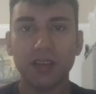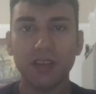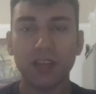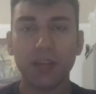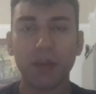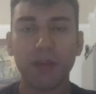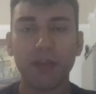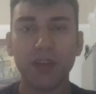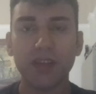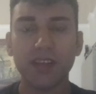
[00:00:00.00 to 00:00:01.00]
So they will
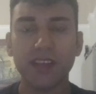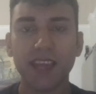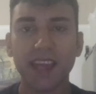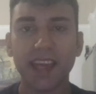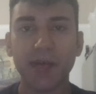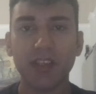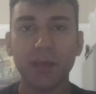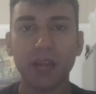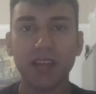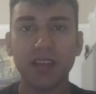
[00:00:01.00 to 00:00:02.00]
refuse to take
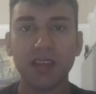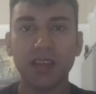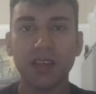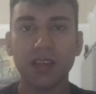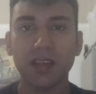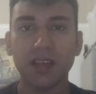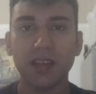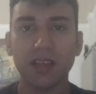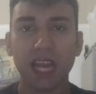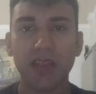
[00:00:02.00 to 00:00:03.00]
accountability.
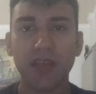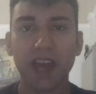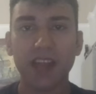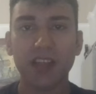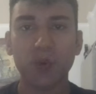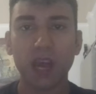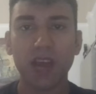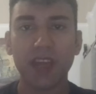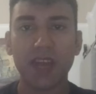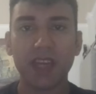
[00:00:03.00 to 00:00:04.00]
And that is
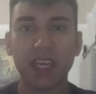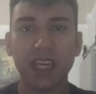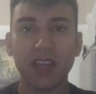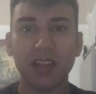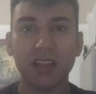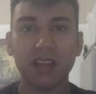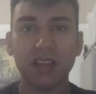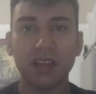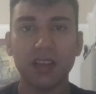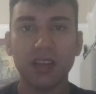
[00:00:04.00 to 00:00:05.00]
why they never heal
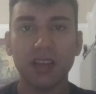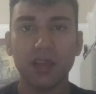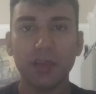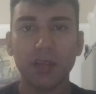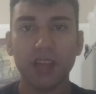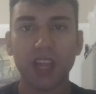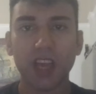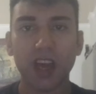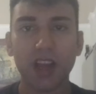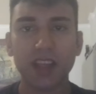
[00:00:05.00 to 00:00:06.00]
because they
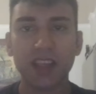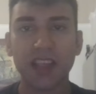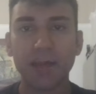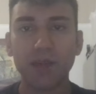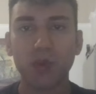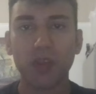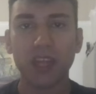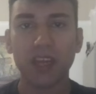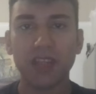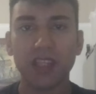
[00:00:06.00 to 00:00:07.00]
can't accept what
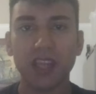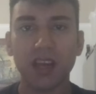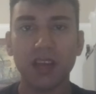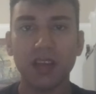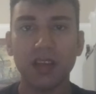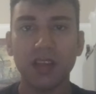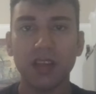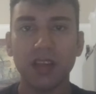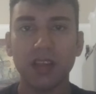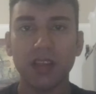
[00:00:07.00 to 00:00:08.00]
they've done.
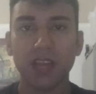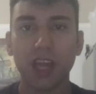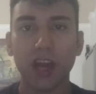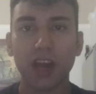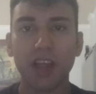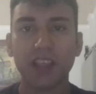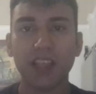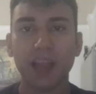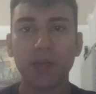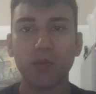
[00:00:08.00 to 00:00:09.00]
They can't
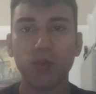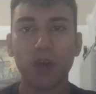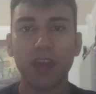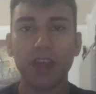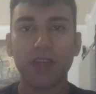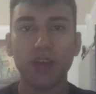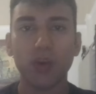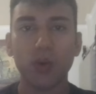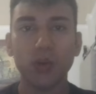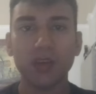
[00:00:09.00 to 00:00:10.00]
accept what they've
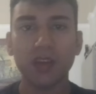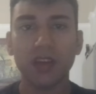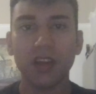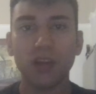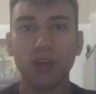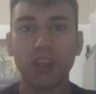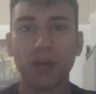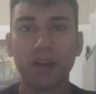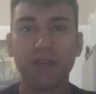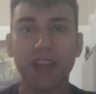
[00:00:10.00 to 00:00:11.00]
caused, what
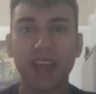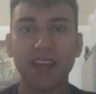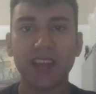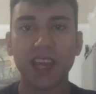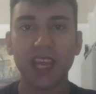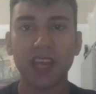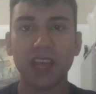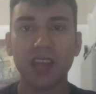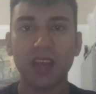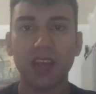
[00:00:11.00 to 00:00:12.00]
they're a factor
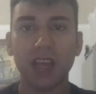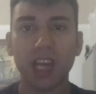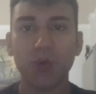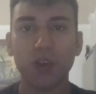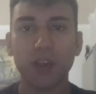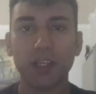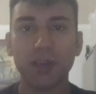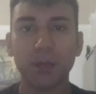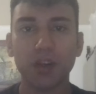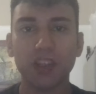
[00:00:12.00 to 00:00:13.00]
in, and what they're
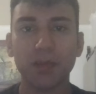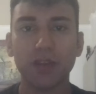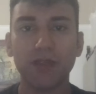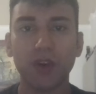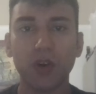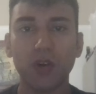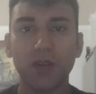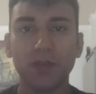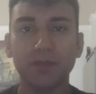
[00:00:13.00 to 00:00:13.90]
responsible for.